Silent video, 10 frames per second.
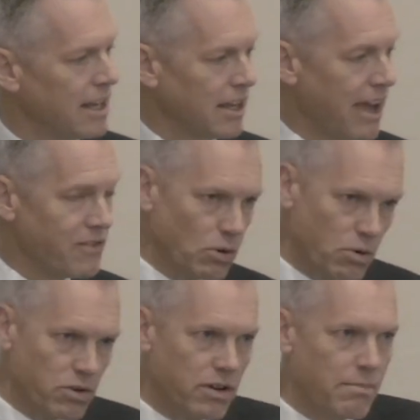I have to
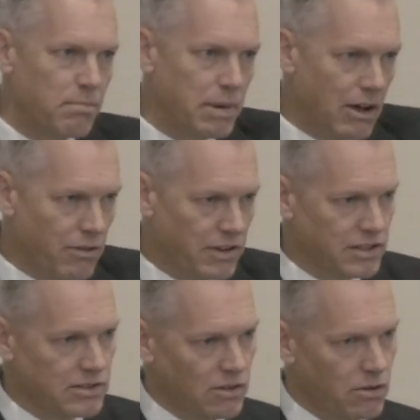order a
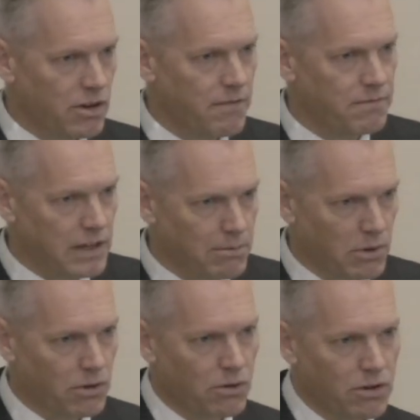pelvis or a
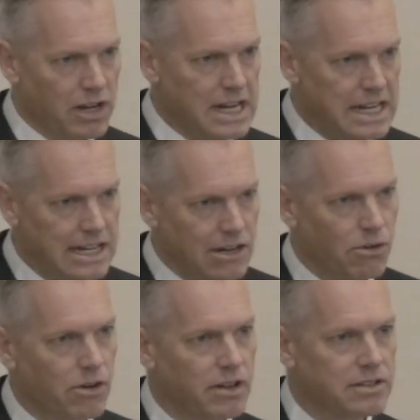femur or a knee
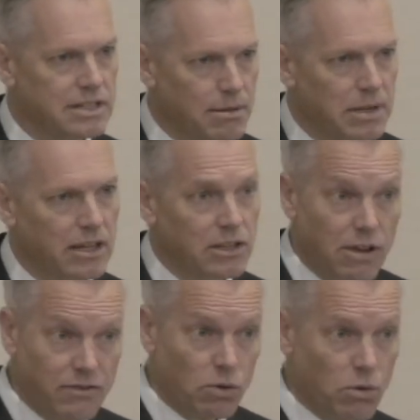or a tibia. You
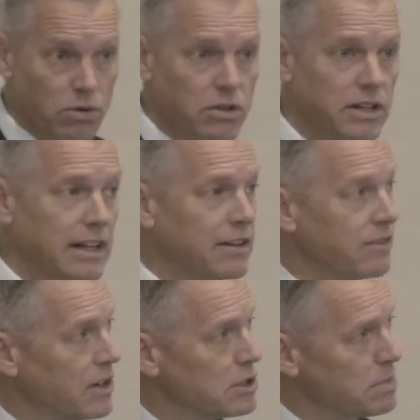have to order it in a
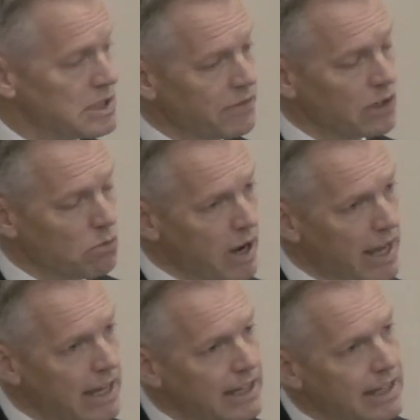very specific
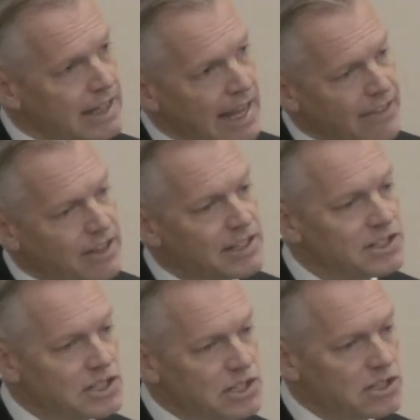way, and the
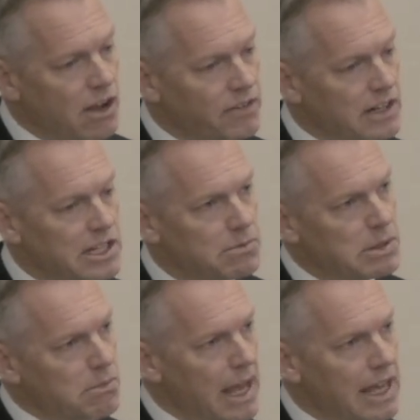decisions often need to be
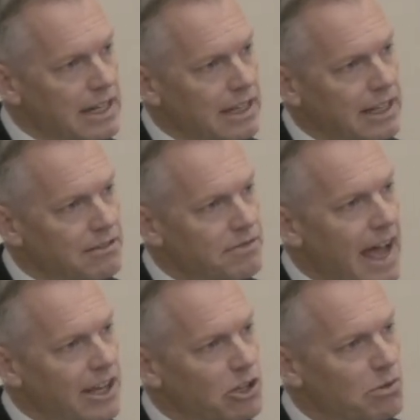made in a
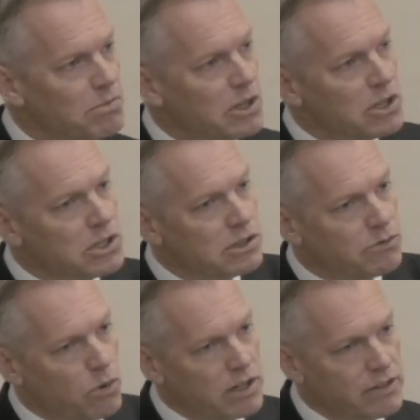vacuum,
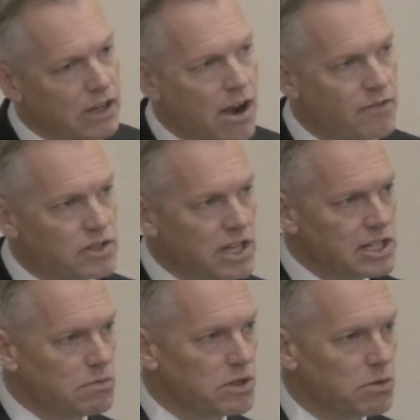devoid of the
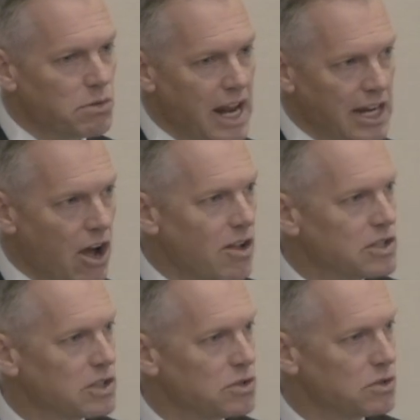conversation with the
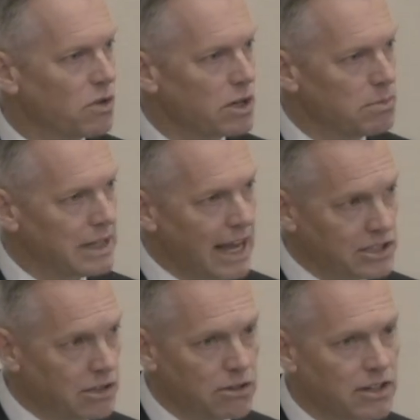radiologist who's going to be
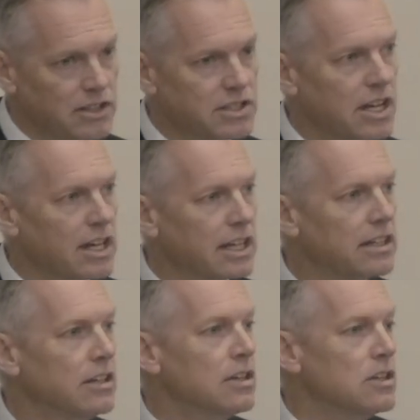executing the study.
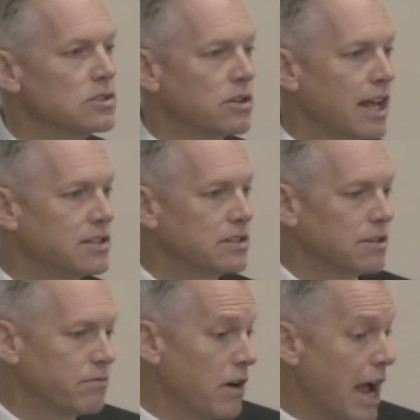So that's the
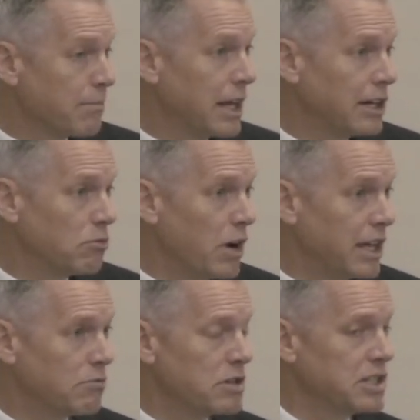fragmented way
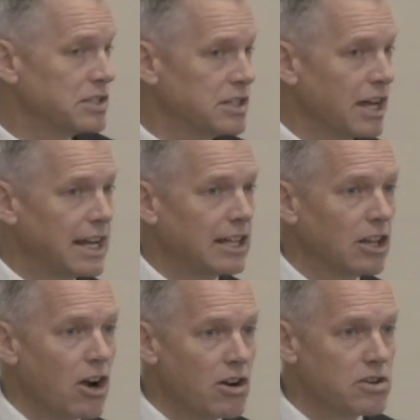in which it's done at
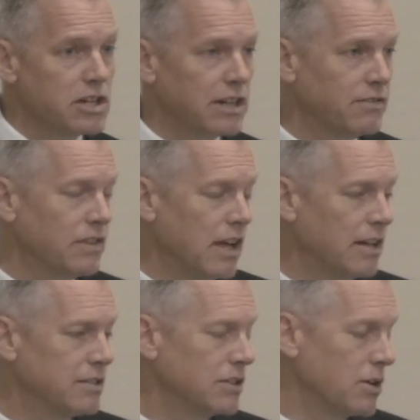large, and, if,
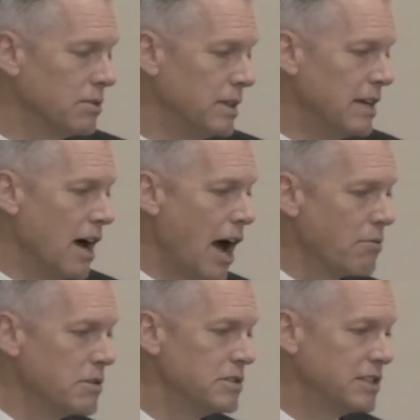and so I
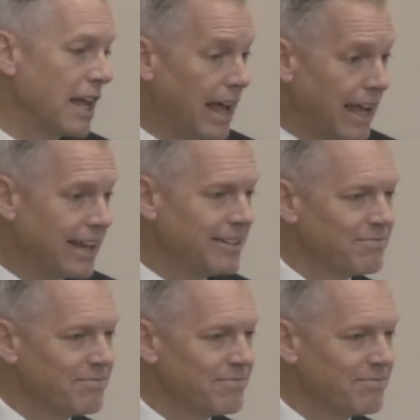would say.